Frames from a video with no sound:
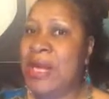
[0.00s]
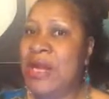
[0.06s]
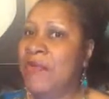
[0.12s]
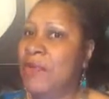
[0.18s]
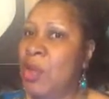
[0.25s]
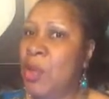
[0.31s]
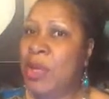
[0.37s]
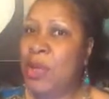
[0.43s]

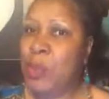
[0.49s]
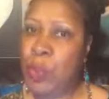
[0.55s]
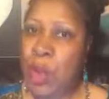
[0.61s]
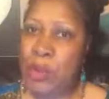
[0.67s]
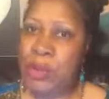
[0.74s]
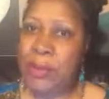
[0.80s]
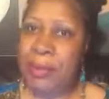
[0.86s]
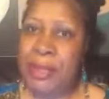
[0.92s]
Even though he
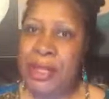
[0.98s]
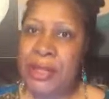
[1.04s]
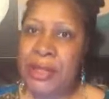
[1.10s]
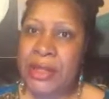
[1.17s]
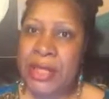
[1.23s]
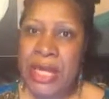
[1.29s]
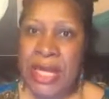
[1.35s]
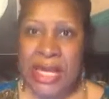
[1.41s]
wrote the
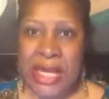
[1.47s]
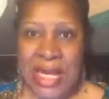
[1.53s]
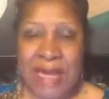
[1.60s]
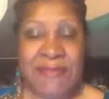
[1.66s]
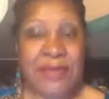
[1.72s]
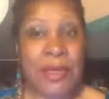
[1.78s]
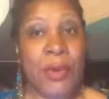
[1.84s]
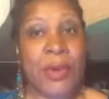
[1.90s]
book,
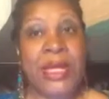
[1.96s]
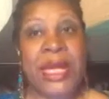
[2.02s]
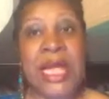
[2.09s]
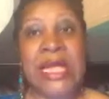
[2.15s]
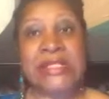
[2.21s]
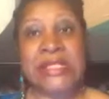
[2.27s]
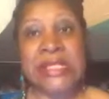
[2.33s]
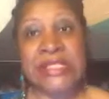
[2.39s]
even though he
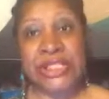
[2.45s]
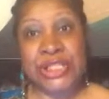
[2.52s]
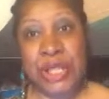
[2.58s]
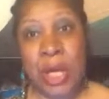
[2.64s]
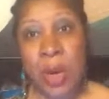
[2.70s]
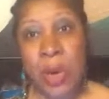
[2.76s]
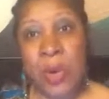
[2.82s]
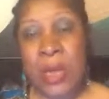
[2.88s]
has his
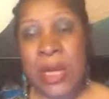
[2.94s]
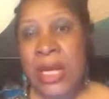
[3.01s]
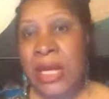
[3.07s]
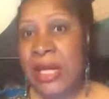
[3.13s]
show,